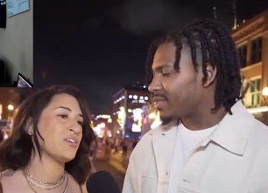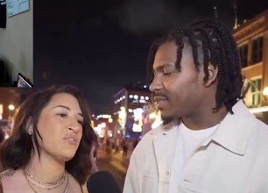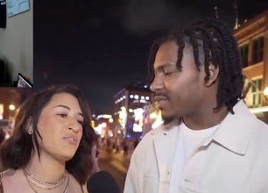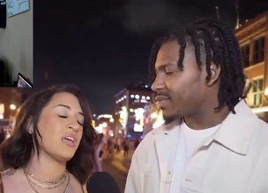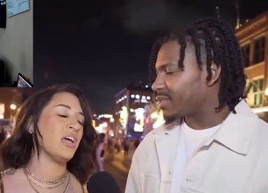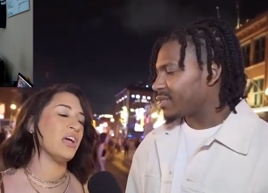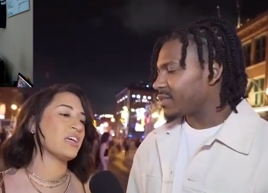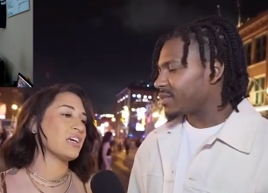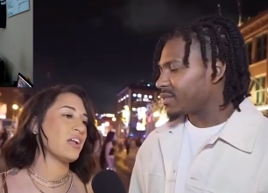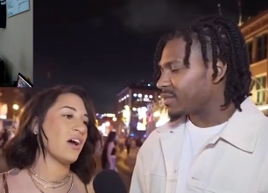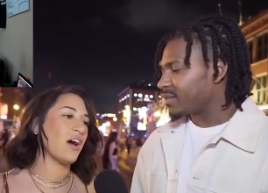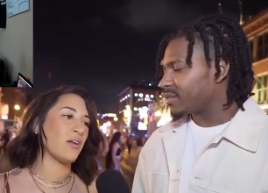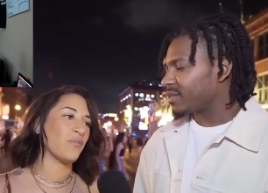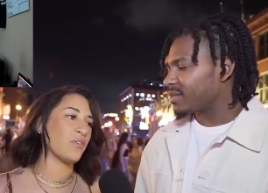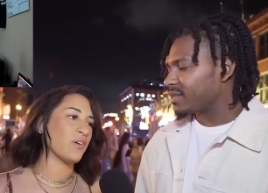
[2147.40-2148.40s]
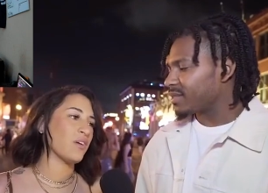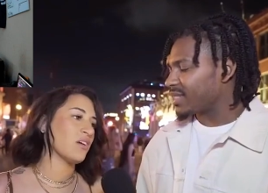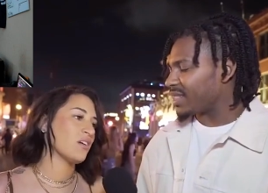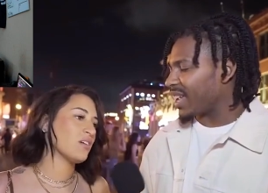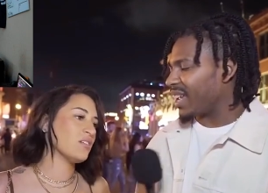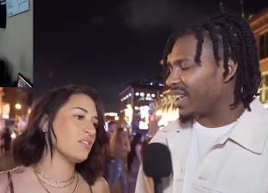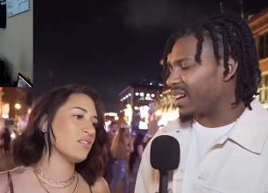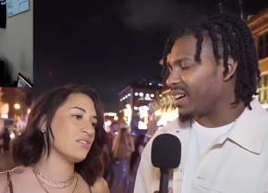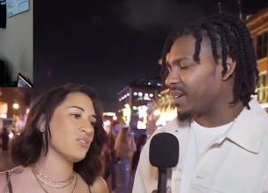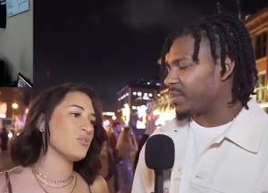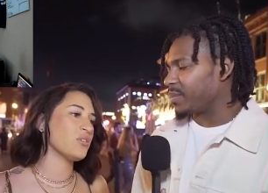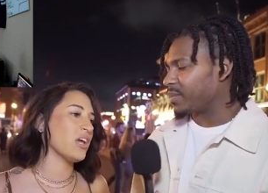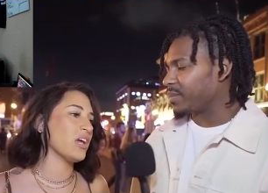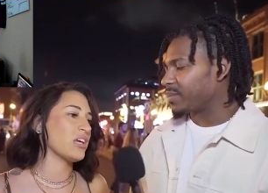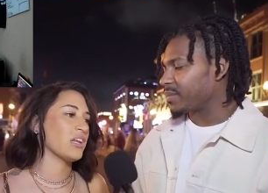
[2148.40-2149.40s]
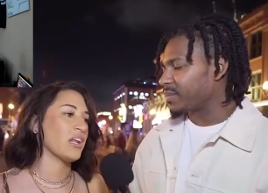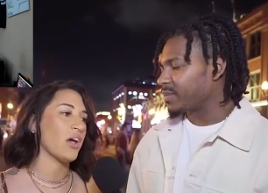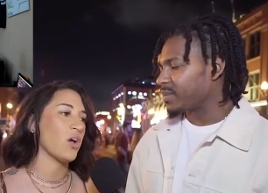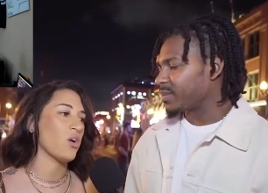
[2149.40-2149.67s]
Speaker 1: Like, you can't get out of it. Damn. You can't get